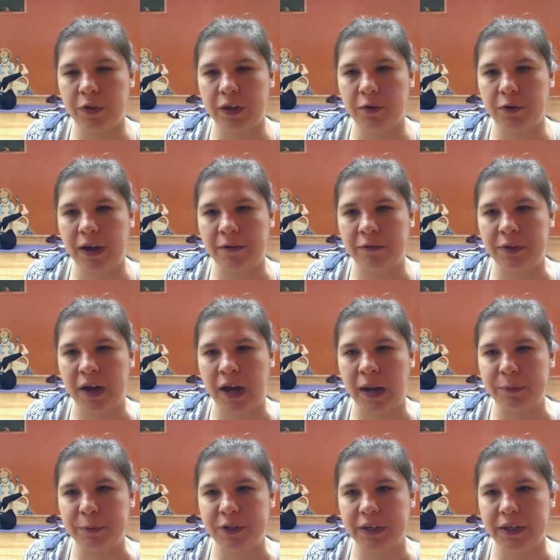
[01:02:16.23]
that you have the
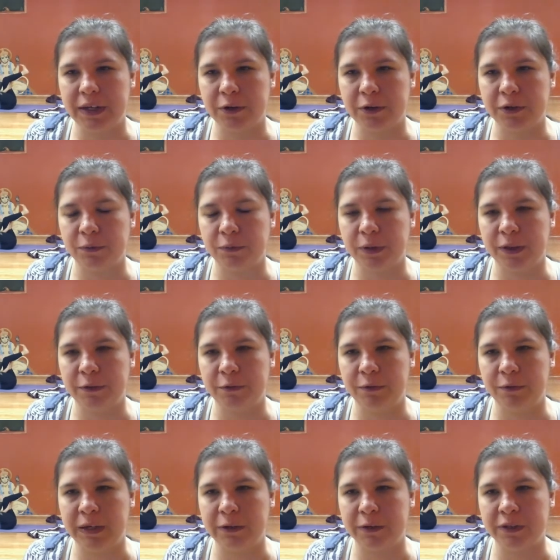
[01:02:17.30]
option here to really feel